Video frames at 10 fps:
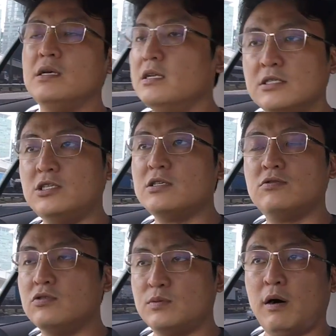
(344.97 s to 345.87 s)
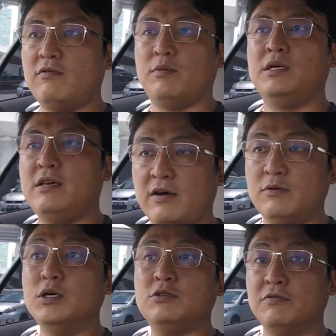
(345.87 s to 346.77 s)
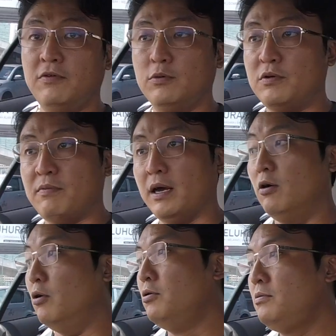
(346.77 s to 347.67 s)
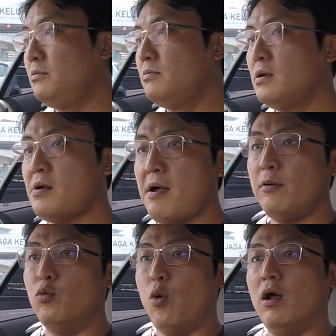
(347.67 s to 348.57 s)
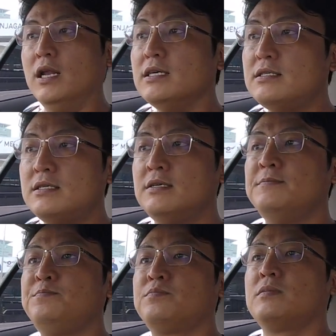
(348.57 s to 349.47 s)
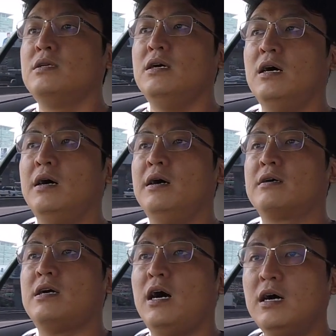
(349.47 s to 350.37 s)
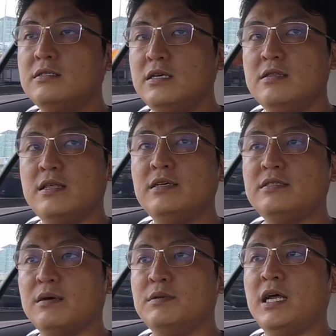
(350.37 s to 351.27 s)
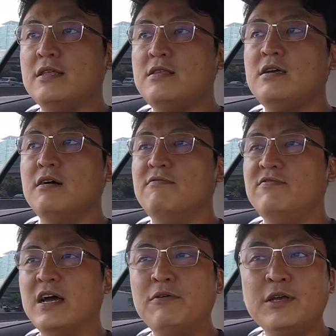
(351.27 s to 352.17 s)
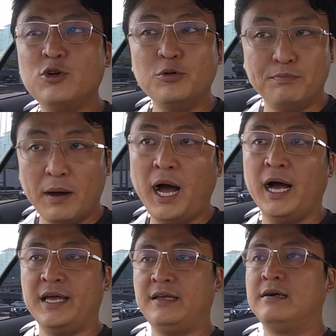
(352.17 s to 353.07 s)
It is just too small for me. If I were to vote with my own wallet, cars in that segment, I think a very good buy